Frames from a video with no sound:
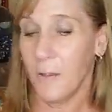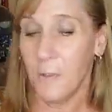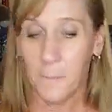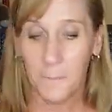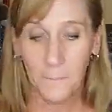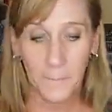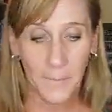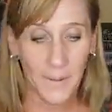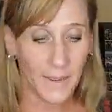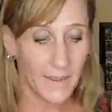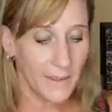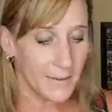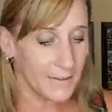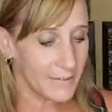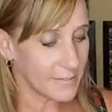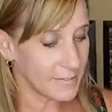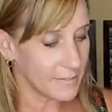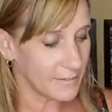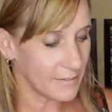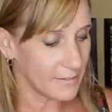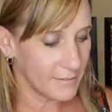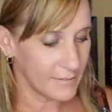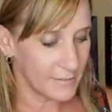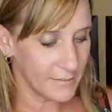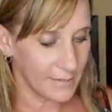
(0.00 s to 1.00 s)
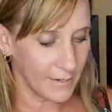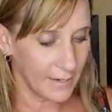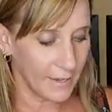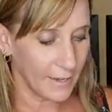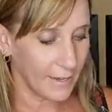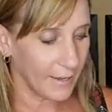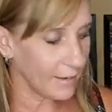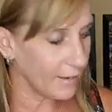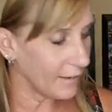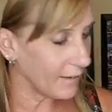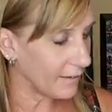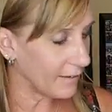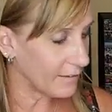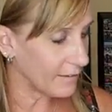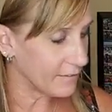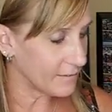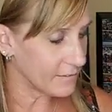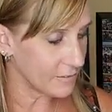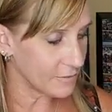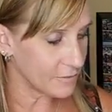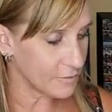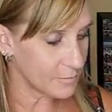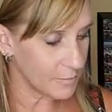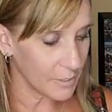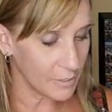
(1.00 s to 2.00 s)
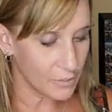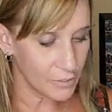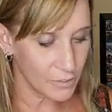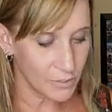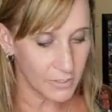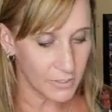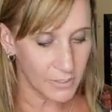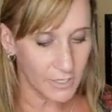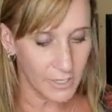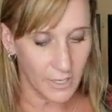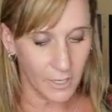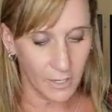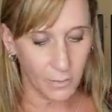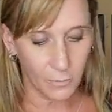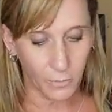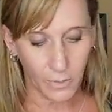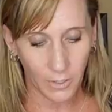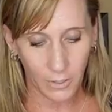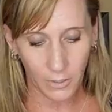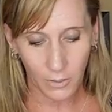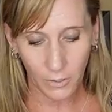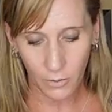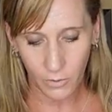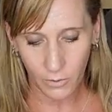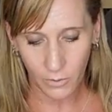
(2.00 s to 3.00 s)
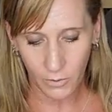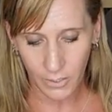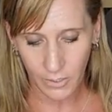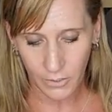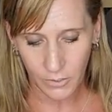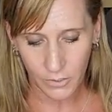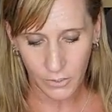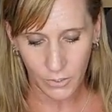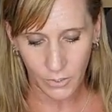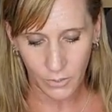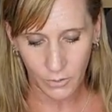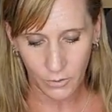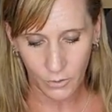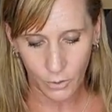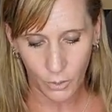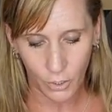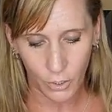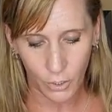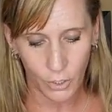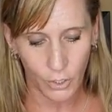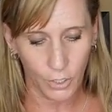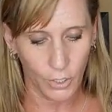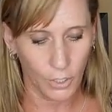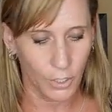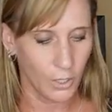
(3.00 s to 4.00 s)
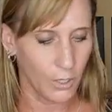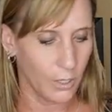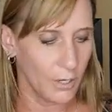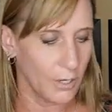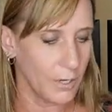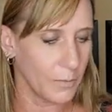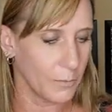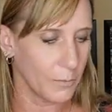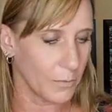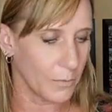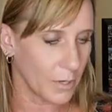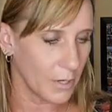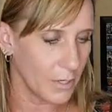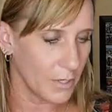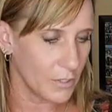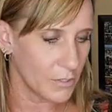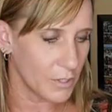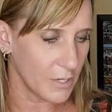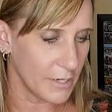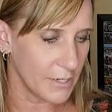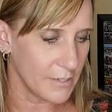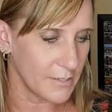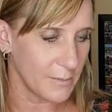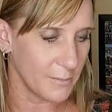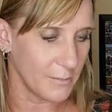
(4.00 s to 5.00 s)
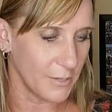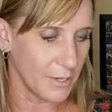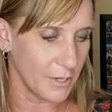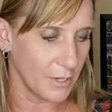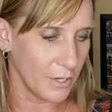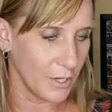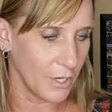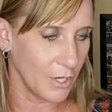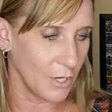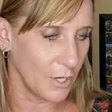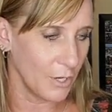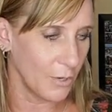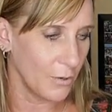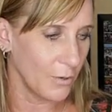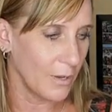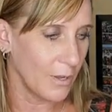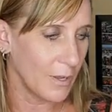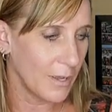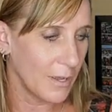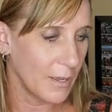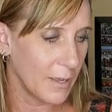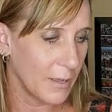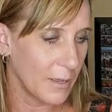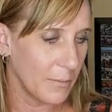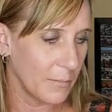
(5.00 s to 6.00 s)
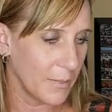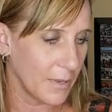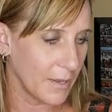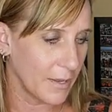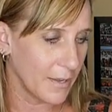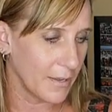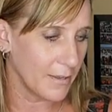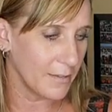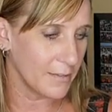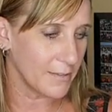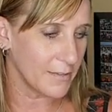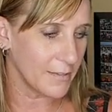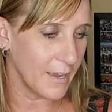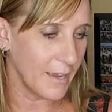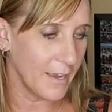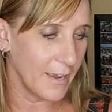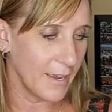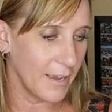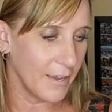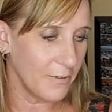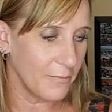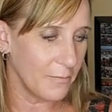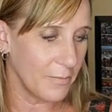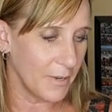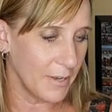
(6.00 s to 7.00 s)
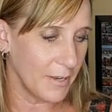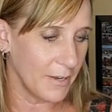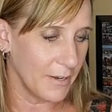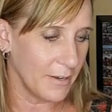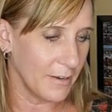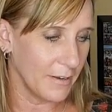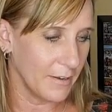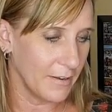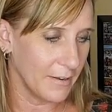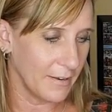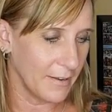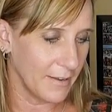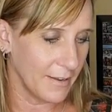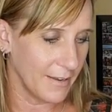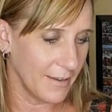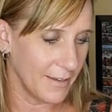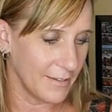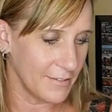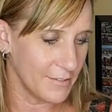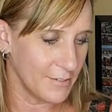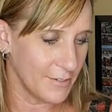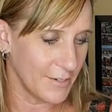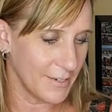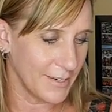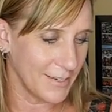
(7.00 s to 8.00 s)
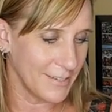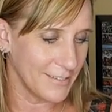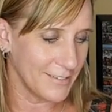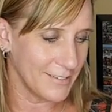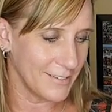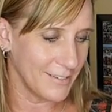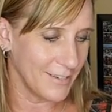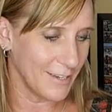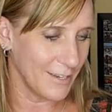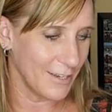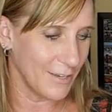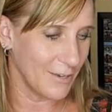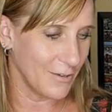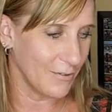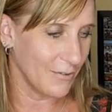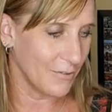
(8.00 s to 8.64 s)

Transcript: But today is a special day. We are going to learn, and we're going to try something new, because I have been, as you guys know,